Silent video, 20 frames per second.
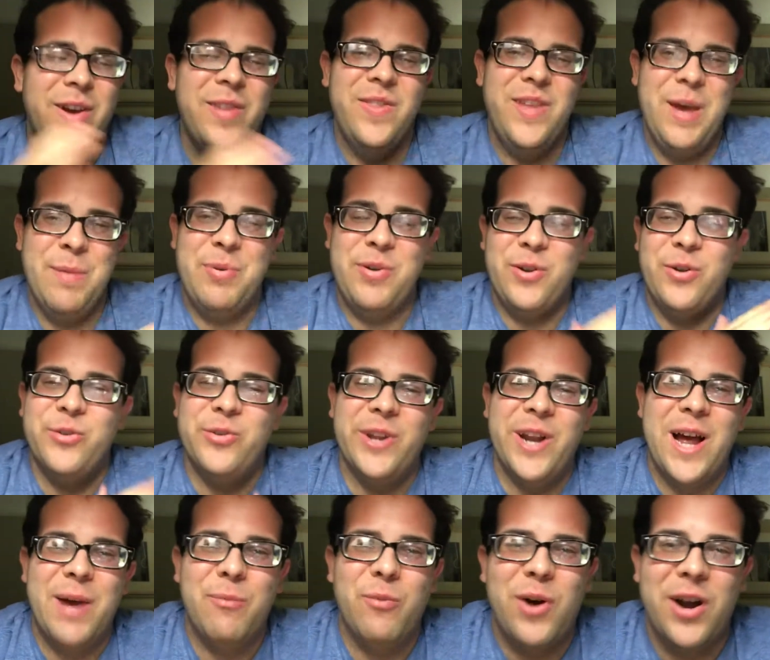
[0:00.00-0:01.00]
the episodes that
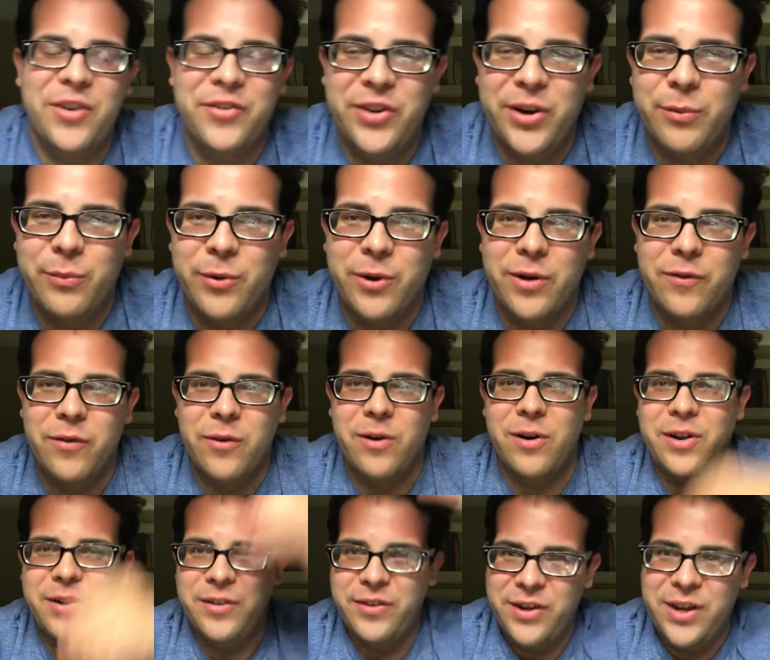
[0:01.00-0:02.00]
I'm watching were ever
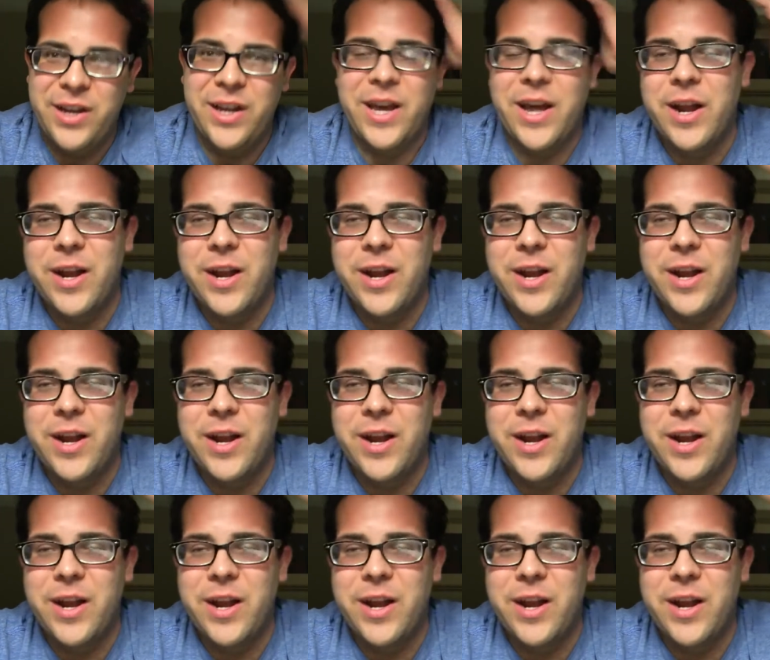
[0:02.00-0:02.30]
on Teen Nick.